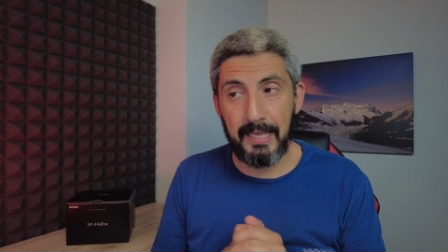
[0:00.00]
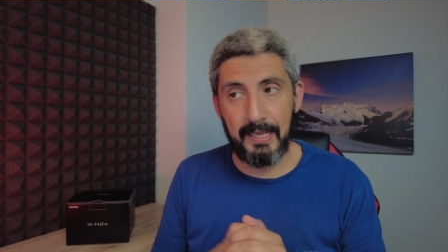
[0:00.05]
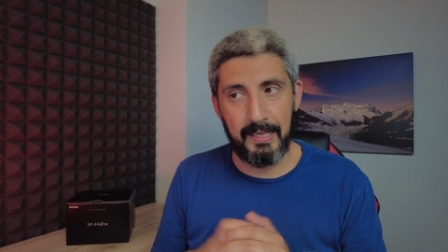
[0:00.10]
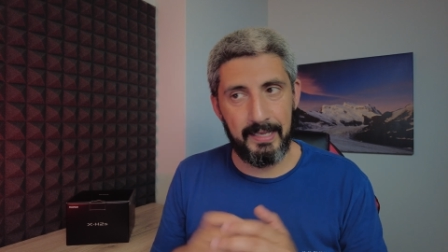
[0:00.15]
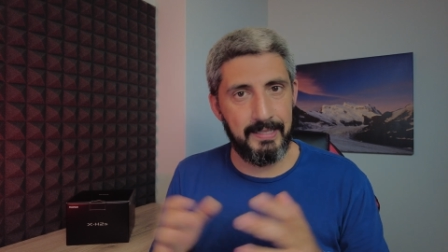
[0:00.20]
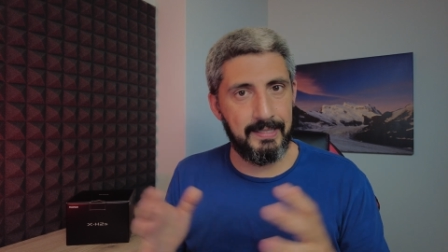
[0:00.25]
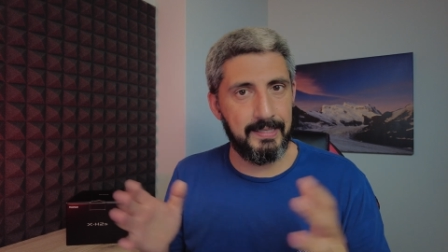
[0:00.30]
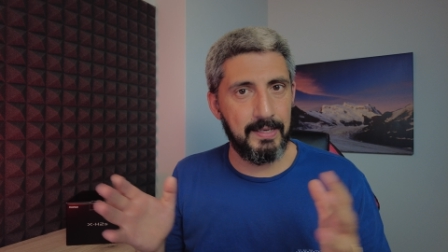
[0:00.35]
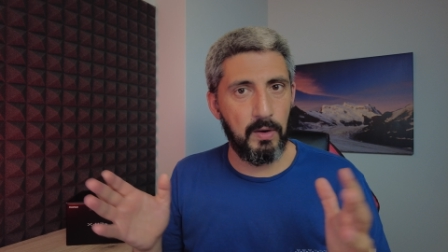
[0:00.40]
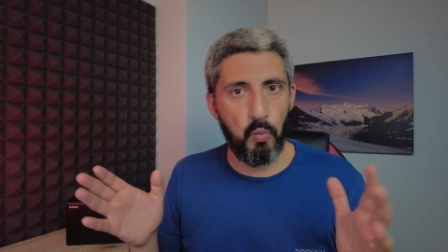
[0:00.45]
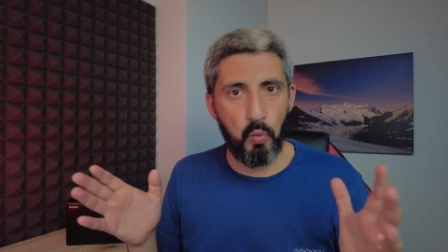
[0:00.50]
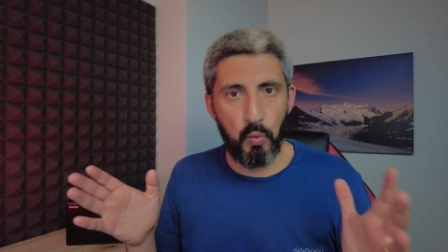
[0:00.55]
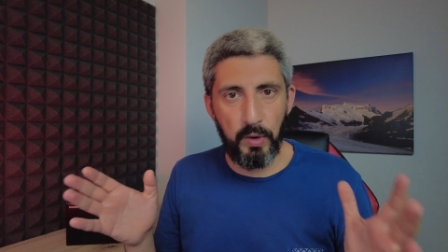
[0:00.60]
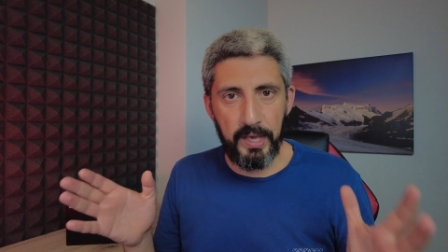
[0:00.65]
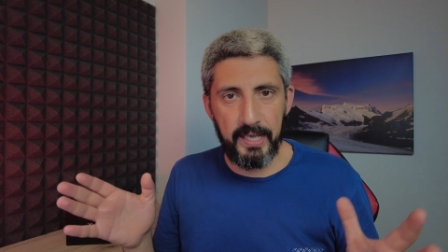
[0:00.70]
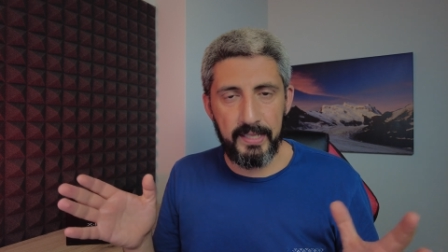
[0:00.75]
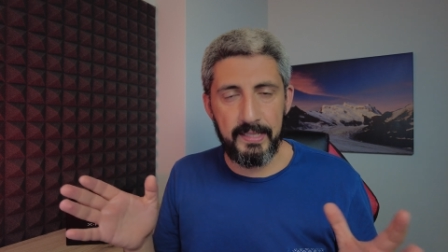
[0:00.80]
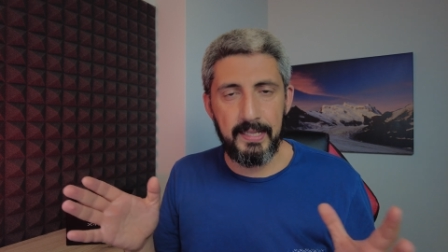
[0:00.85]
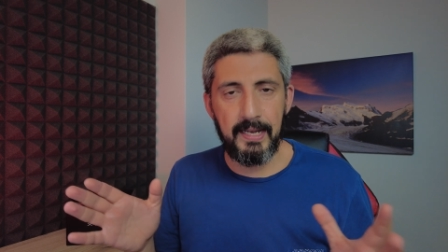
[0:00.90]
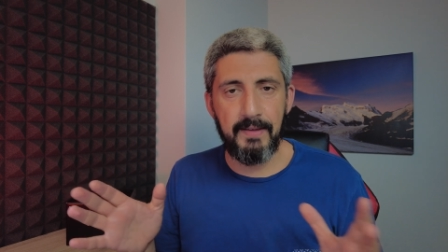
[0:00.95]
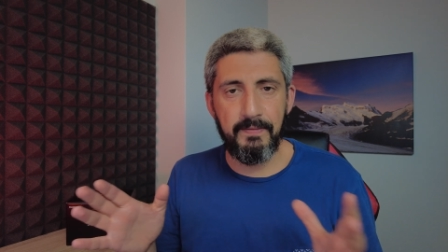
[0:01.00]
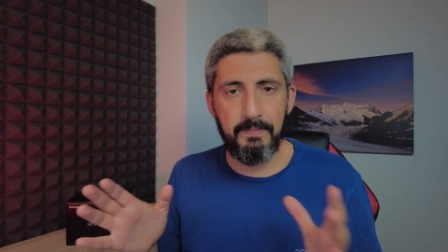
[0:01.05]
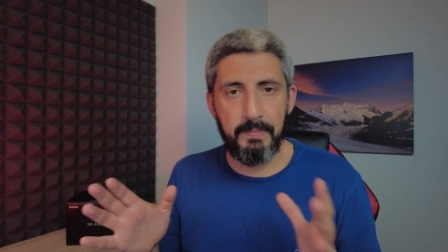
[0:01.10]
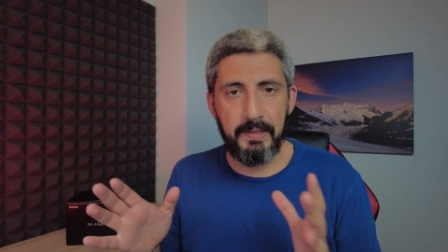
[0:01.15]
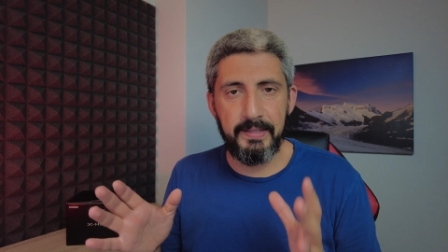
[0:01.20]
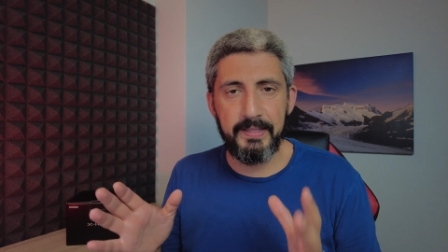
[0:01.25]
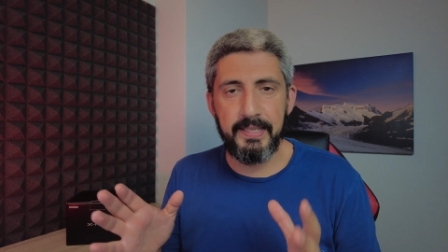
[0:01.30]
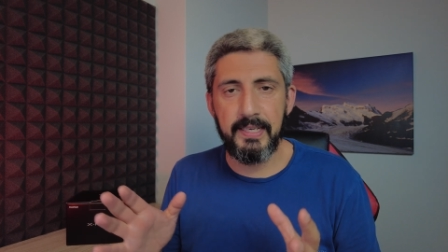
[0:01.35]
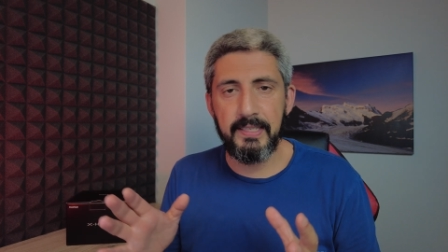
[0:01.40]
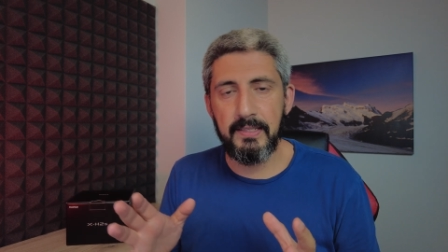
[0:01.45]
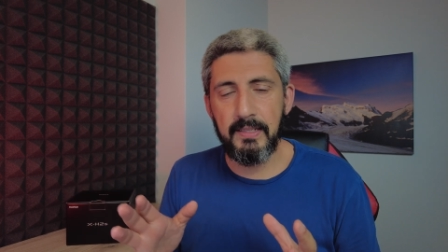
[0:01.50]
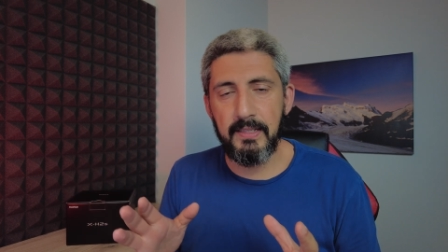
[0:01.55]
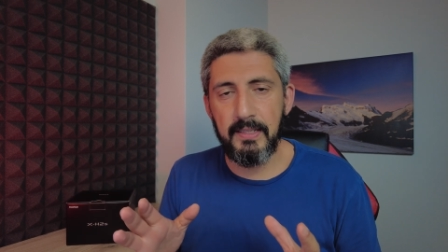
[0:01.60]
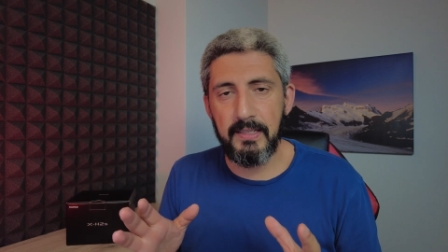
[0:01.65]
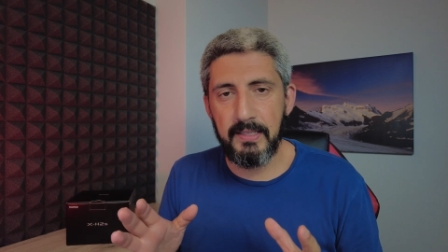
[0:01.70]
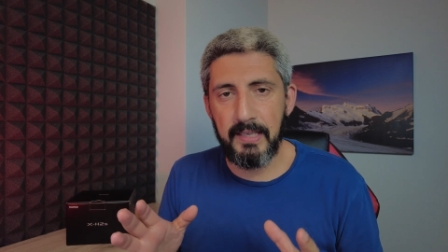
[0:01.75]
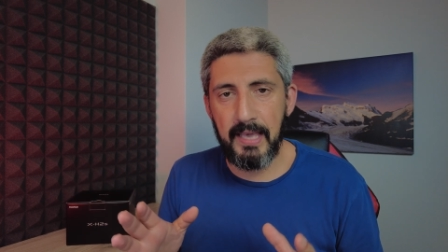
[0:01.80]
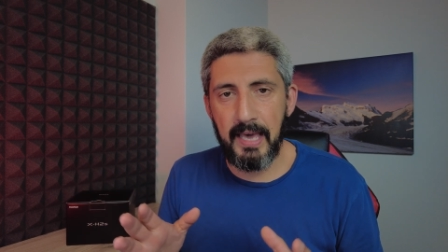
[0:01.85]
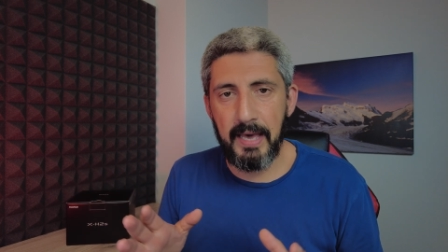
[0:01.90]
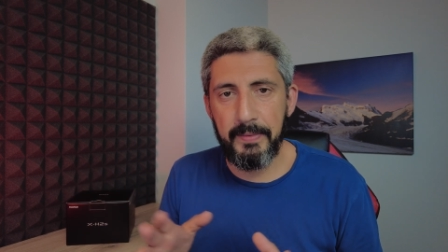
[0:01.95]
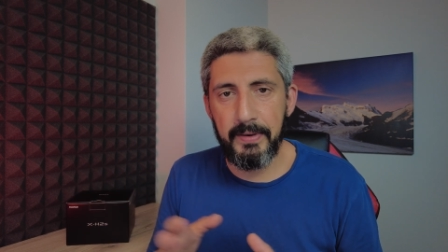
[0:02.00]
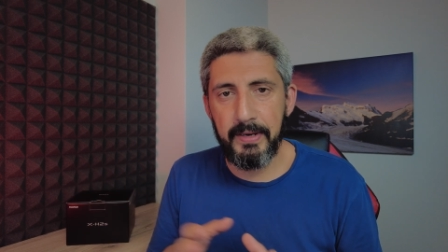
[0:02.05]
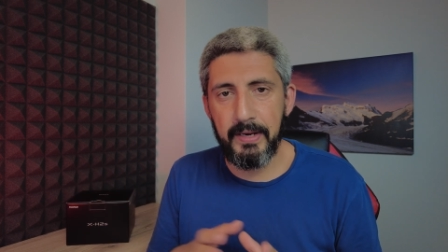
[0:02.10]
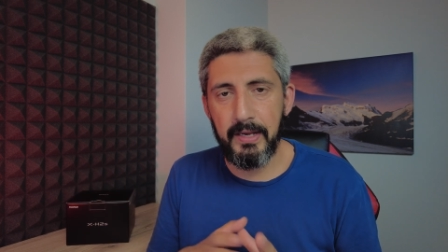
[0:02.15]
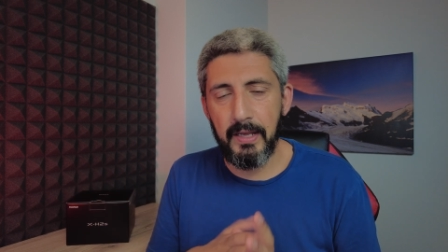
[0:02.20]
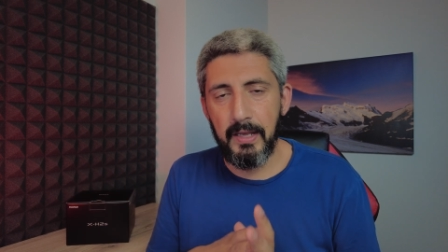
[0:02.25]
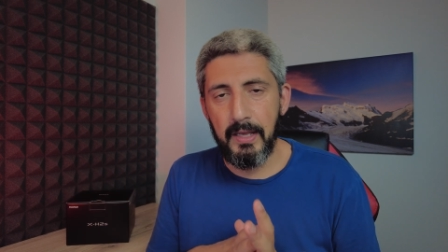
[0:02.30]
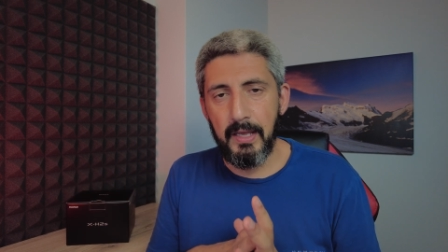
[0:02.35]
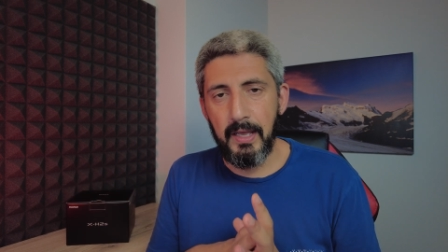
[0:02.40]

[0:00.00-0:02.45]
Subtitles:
it's a week that I've been testing this camera,